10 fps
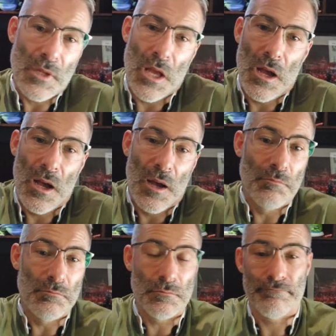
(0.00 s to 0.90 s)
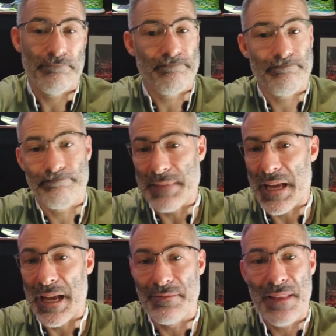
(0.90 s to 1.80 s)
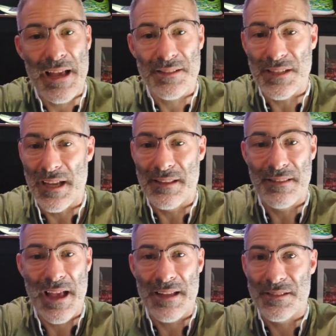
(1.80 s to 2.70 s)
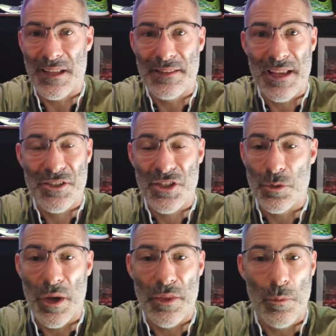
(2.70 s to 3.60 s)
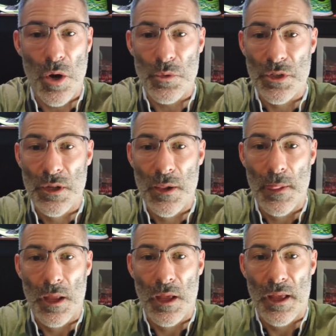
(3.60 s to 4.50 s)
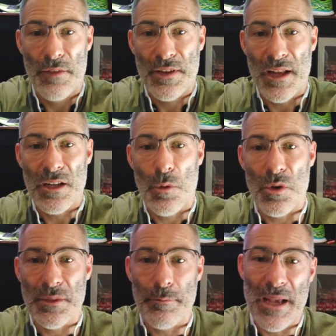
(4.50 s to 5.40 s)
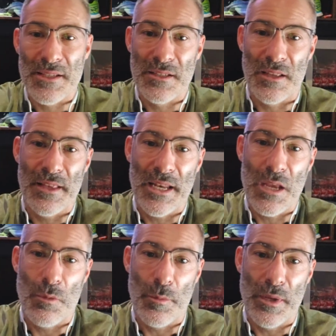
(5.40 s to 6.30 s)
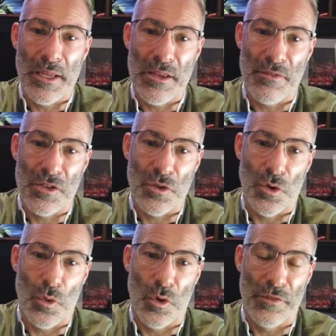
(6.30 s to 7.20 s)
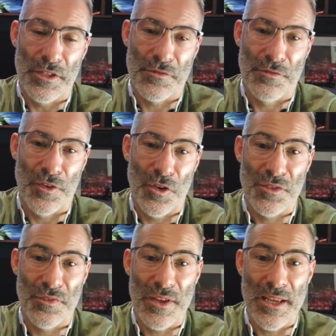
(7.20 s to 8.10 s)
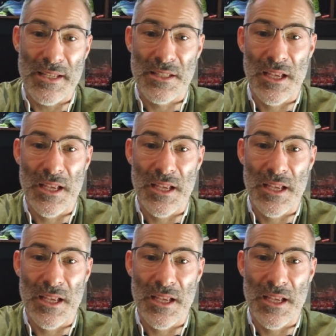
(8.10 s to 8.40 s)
And that's just the way of the world. Cantona was ambassador, then he would be giving us all of his philosophies.